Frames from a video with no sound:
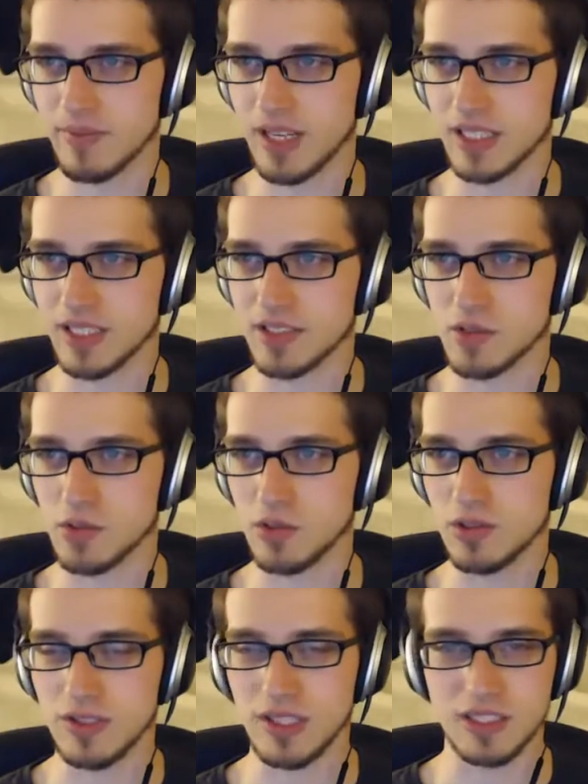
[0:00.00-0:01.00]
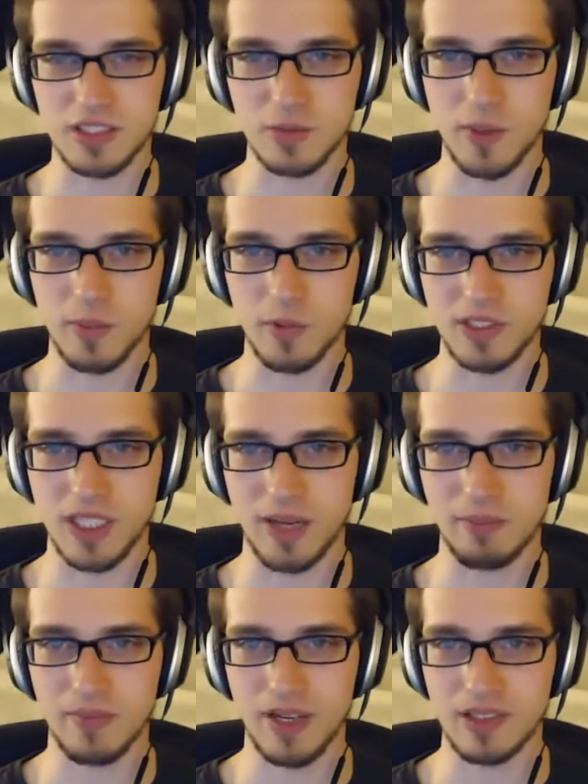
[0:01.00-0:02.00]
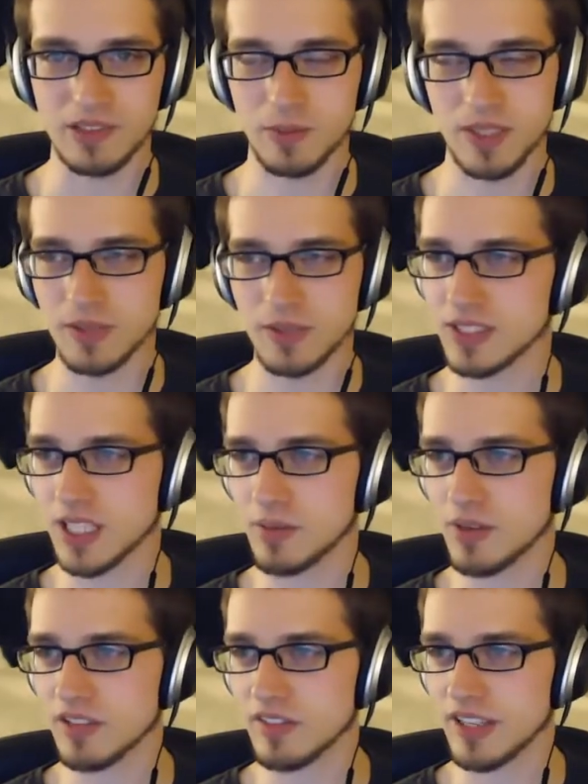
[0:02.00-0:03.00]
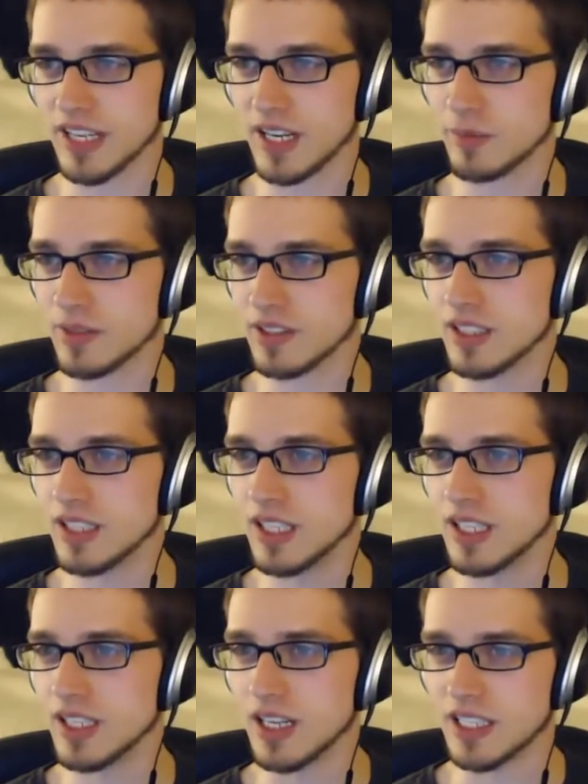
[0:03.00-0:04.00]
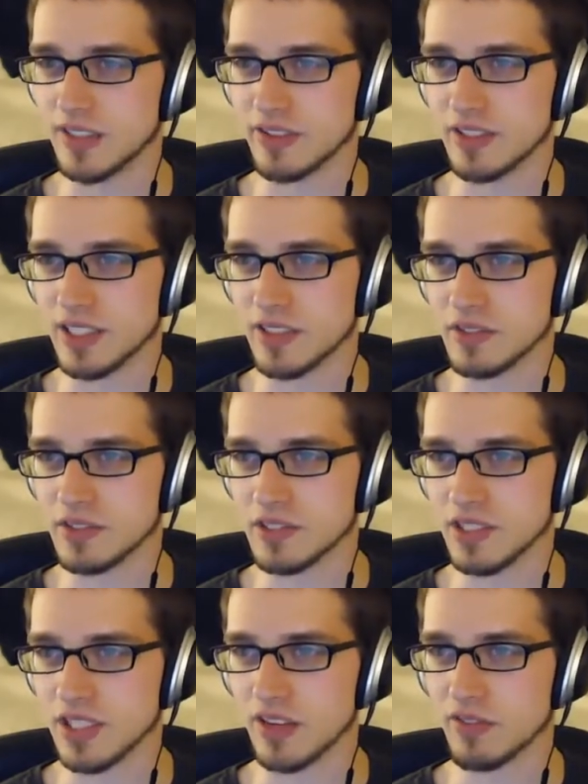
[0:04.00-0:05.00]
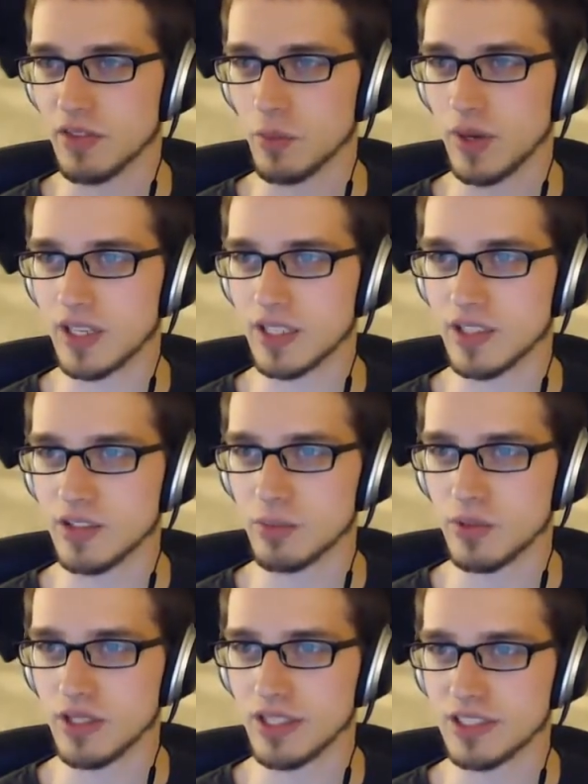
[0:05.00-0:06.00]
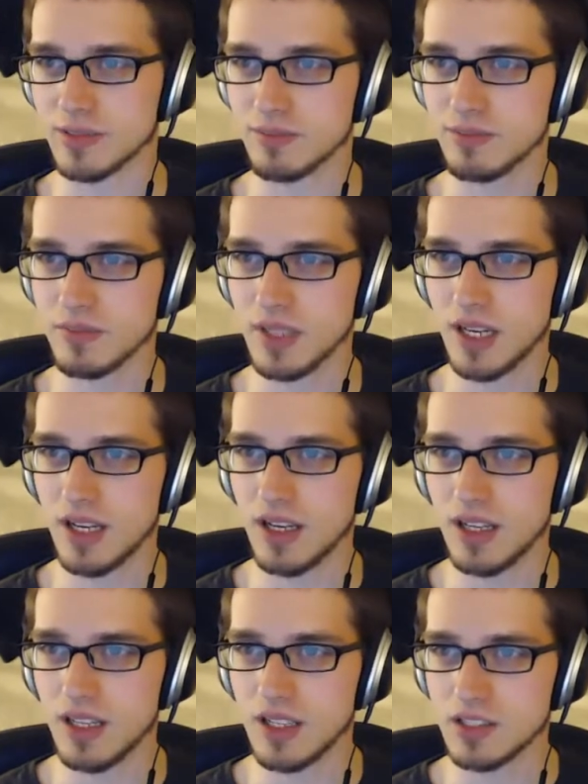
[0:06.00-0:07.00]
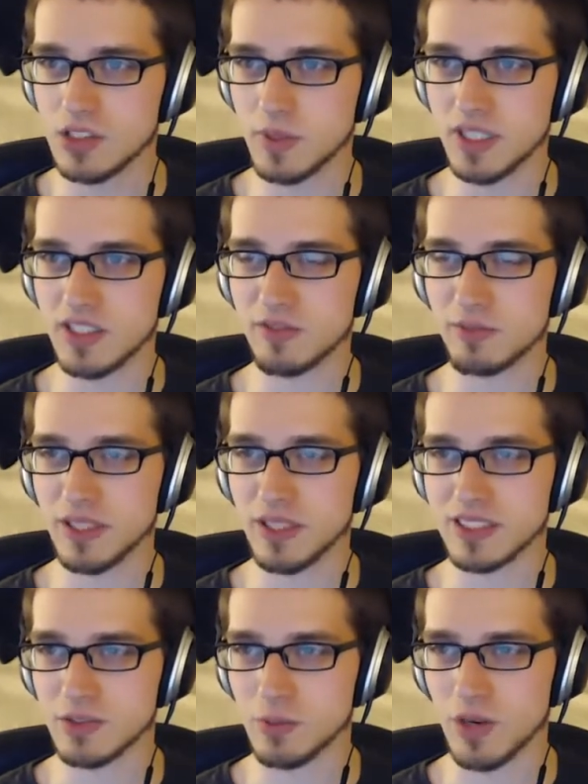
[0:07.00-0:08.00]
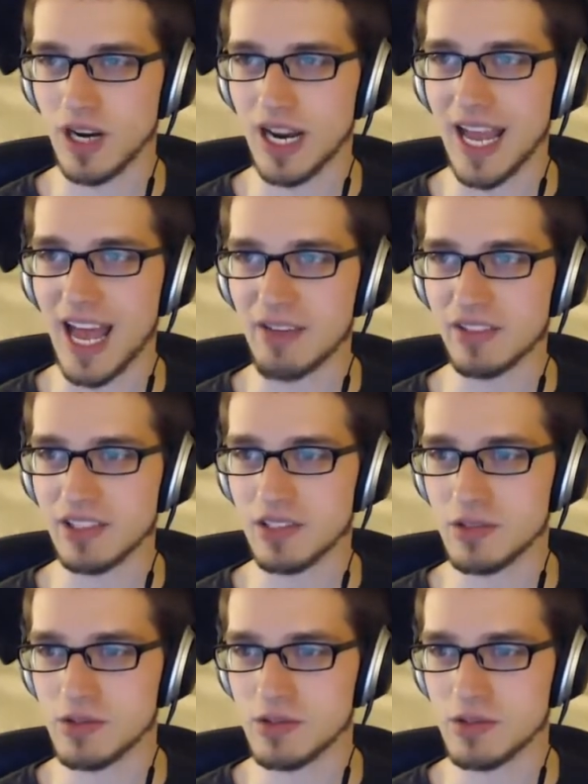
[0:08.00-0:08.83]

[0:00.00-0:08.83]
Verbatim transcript: I think it's cool. I should spend more time. I don't spend that much time on it right now, but I definitely have used it a lot for the wedding, and it's pretty awesome. So speaking of places where I haven't